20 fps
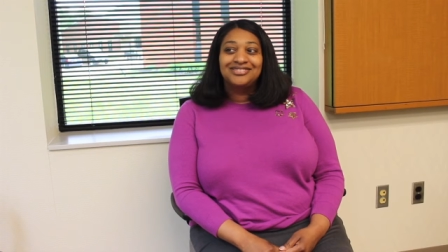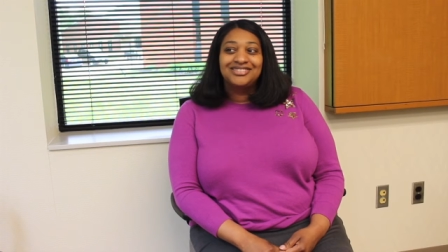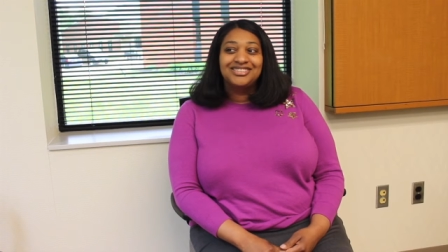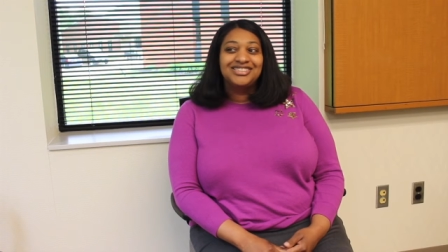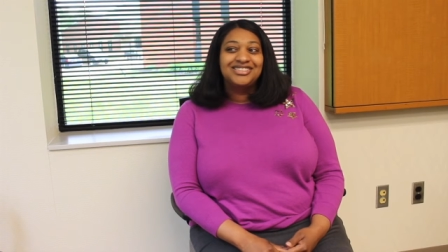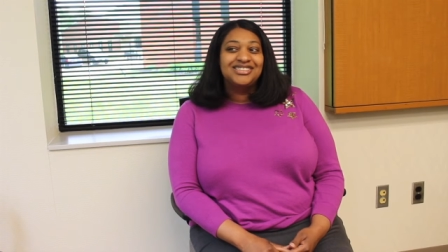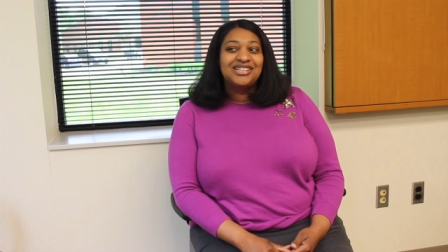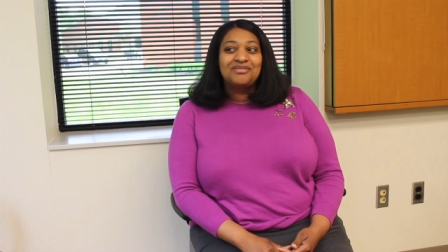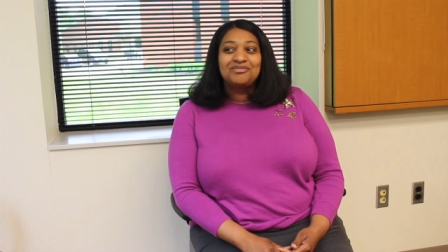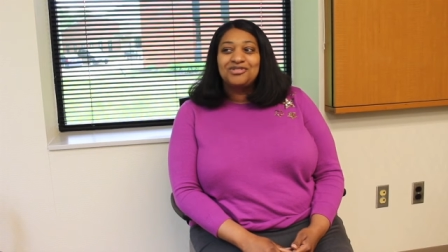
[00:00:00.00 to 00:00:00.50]

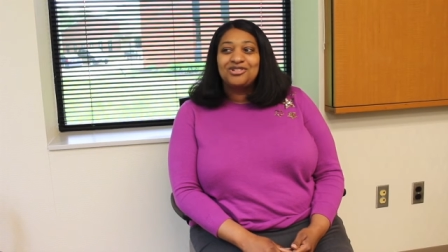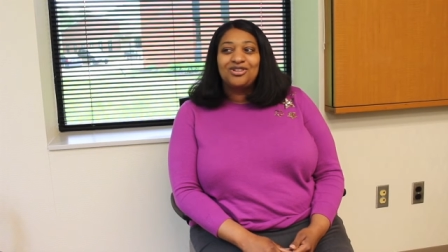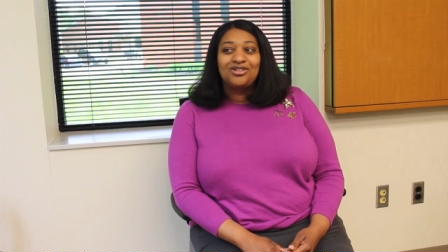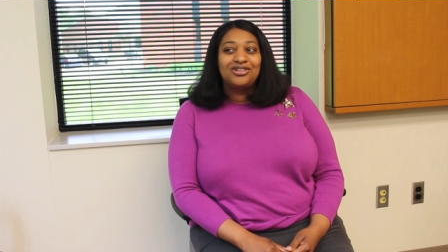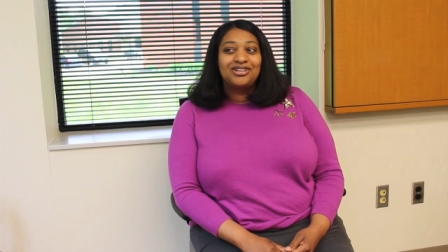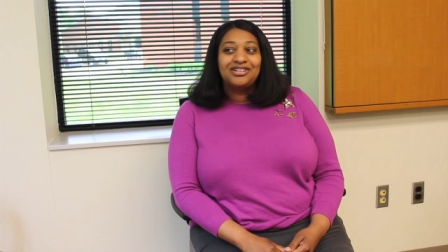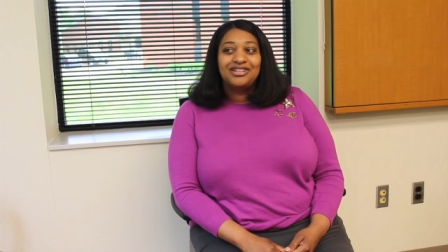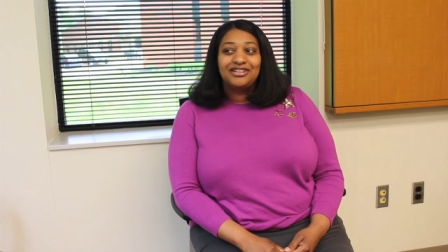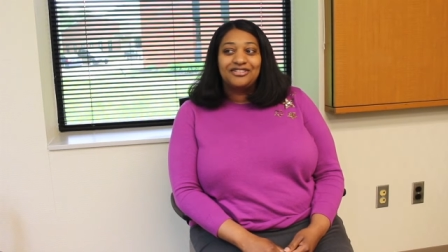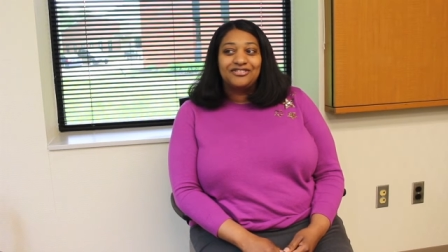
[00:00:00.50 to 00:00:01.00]
just something
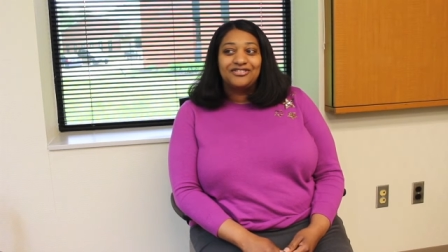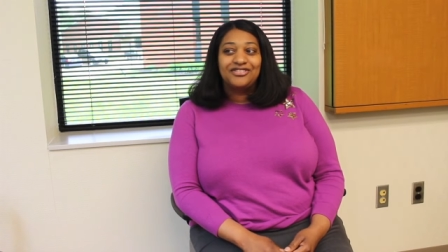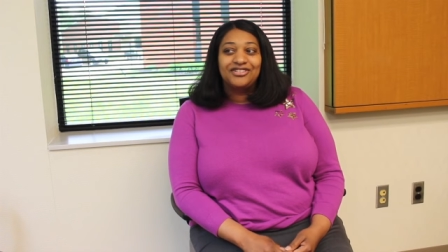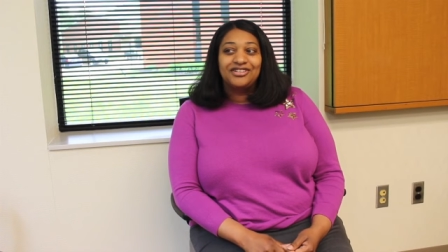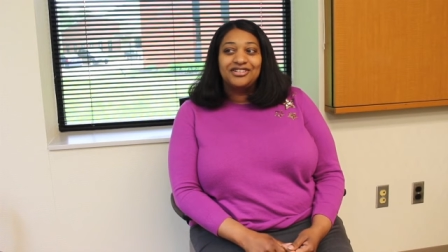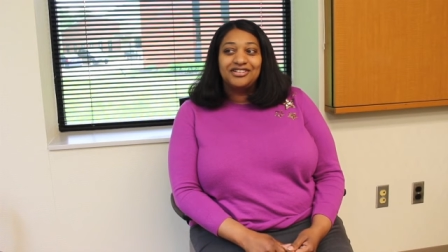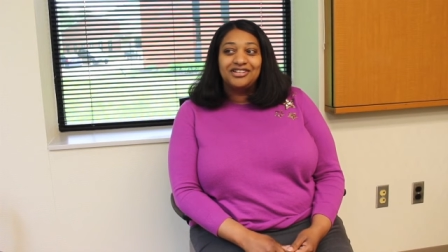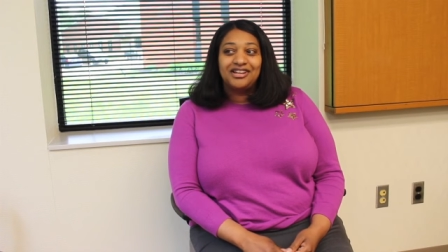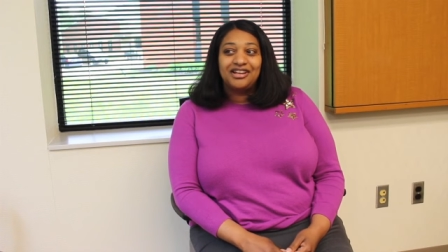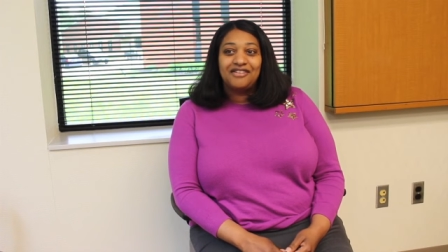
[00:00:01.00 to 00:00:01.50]
totally
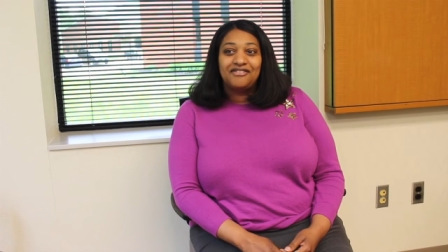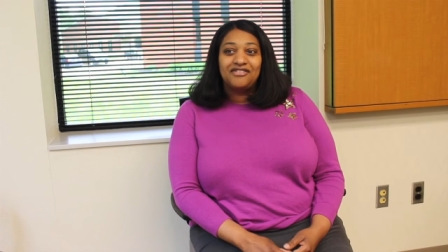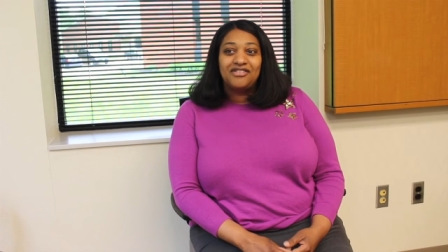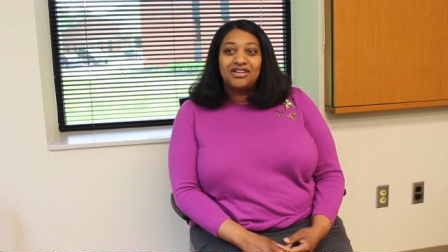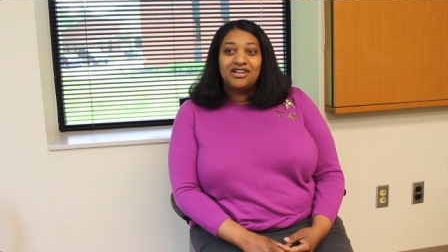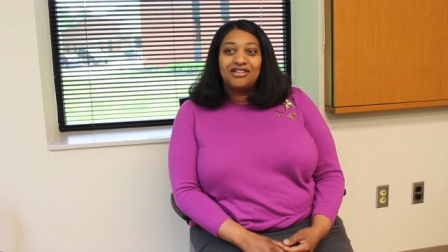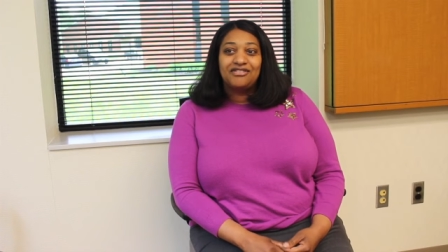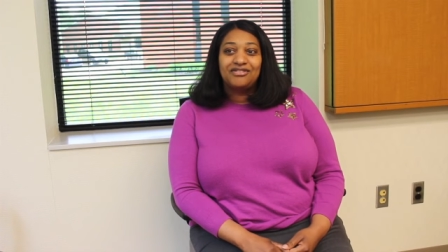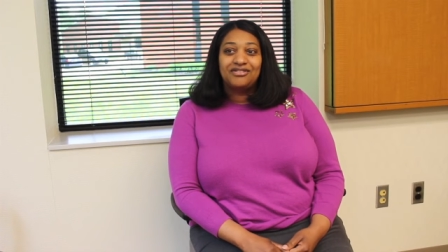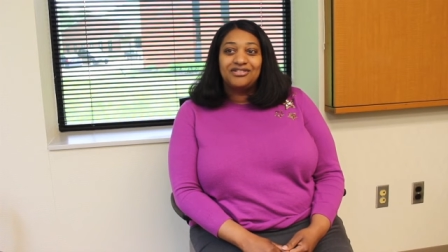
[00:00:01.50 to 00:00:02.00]
different. I've
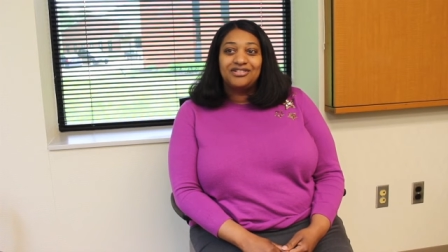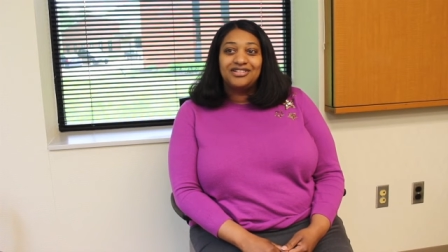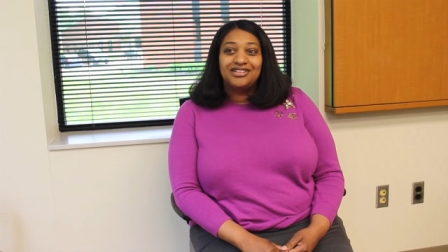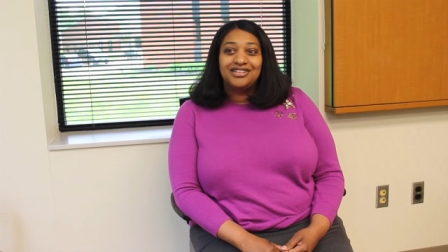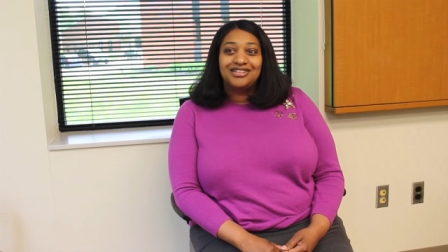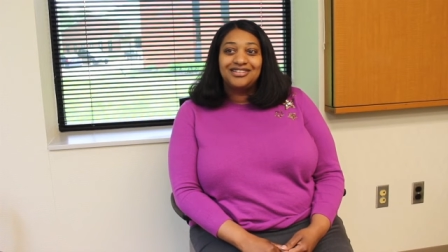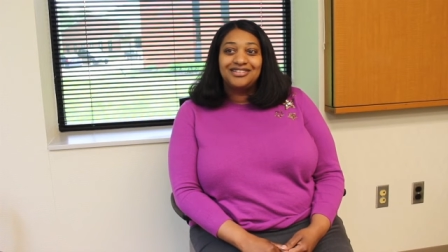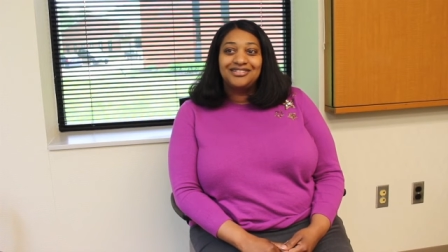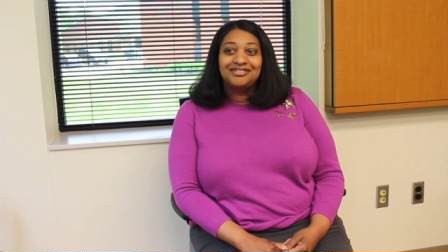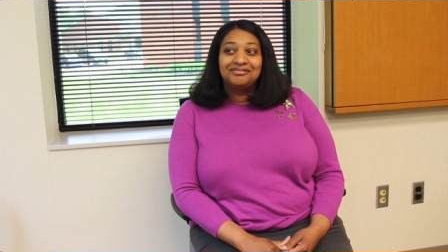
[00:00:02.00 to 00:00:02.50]
never
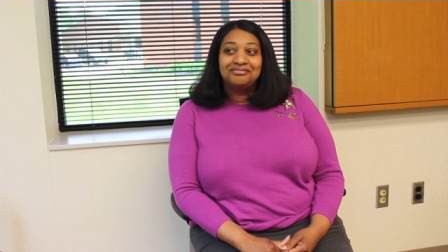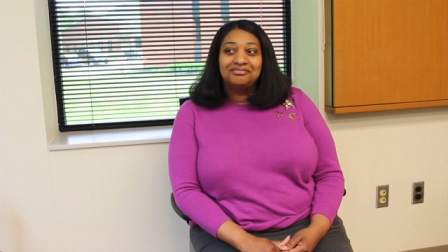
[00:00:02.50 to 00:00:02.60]
really